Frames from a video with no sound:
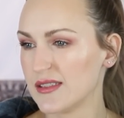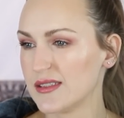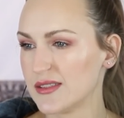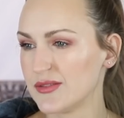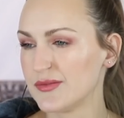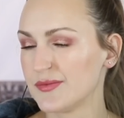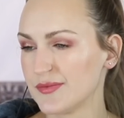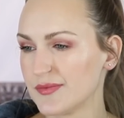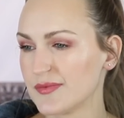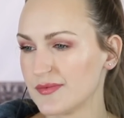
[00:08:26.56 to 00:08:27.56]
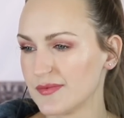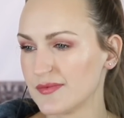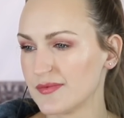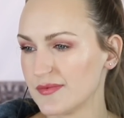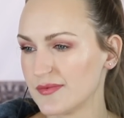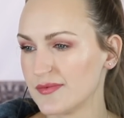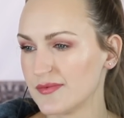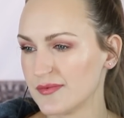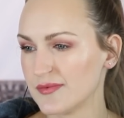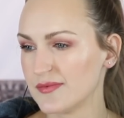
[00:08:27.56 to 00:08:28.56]

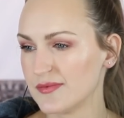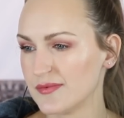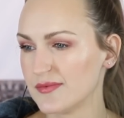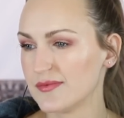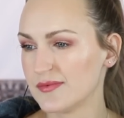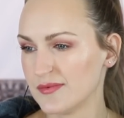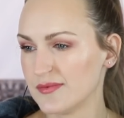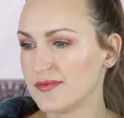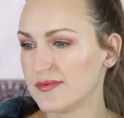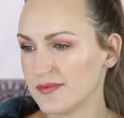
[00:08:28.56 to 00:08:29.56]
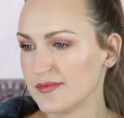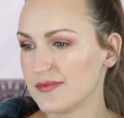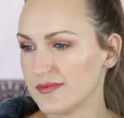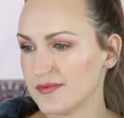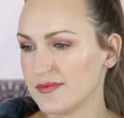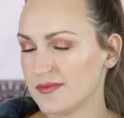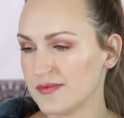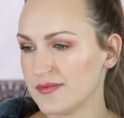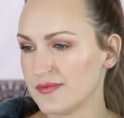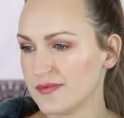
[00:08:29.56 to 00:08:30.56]

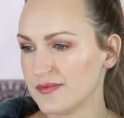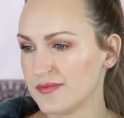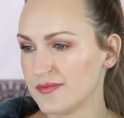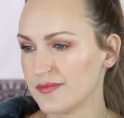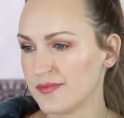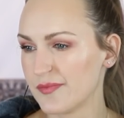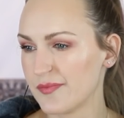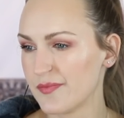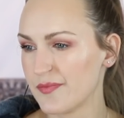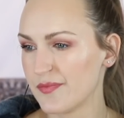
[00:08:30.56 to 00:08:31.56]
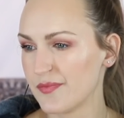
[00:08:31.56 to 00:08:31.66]
(silent)